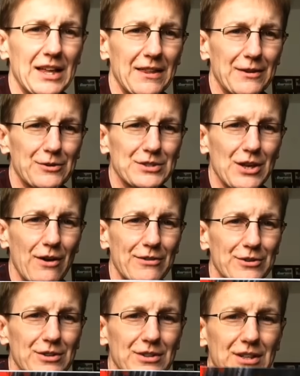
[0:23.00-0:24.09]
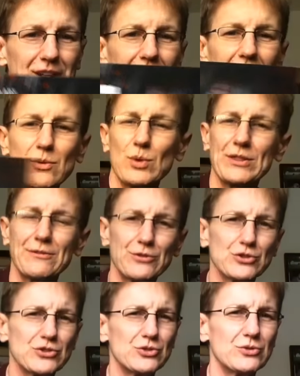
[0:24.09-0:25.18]
There's the author. I read the
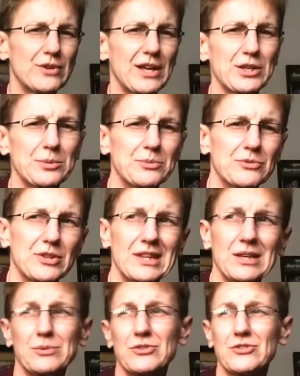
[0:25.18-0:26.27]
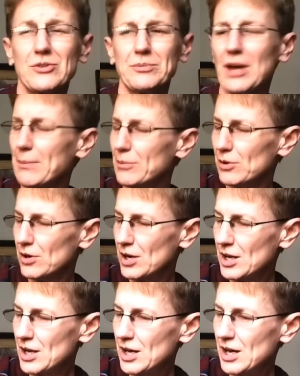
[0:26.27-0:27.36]
first two volumes, I think it was in September.
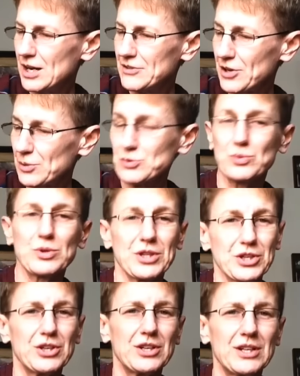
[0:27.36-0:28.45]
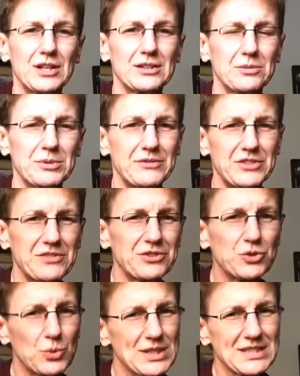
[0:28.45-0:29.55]
I thought it was really good, a little bit of a different
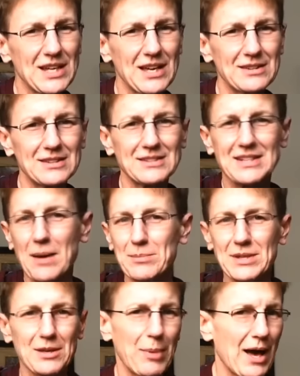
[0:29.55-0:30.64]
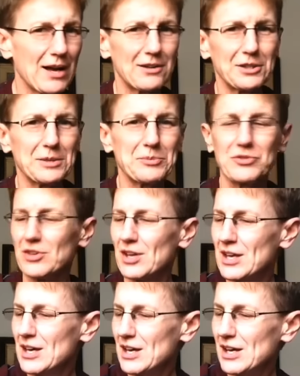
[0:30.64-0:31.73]
twist on the zombie apocalypse.
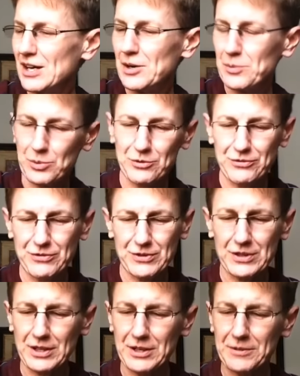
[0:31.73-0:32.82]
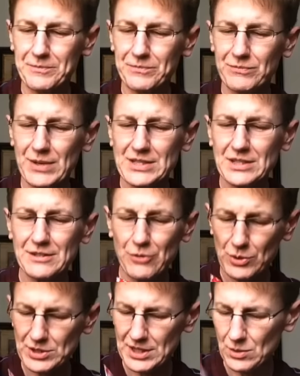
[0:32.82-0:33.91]
We're basically
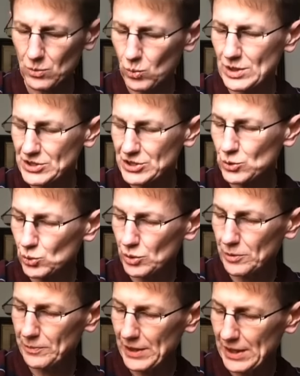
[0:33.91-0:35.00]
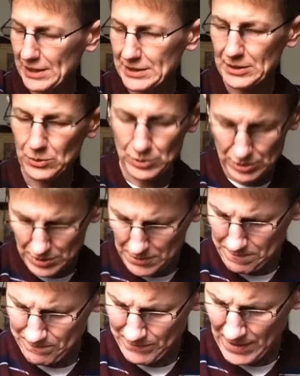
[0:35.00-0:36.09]
focused at one school, and we're
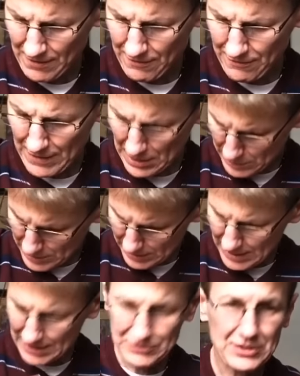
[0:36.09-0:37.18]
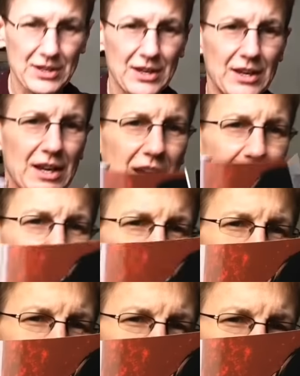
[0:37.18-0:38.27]
following the lives of
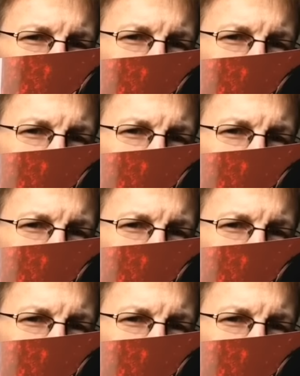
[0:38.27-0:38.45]
these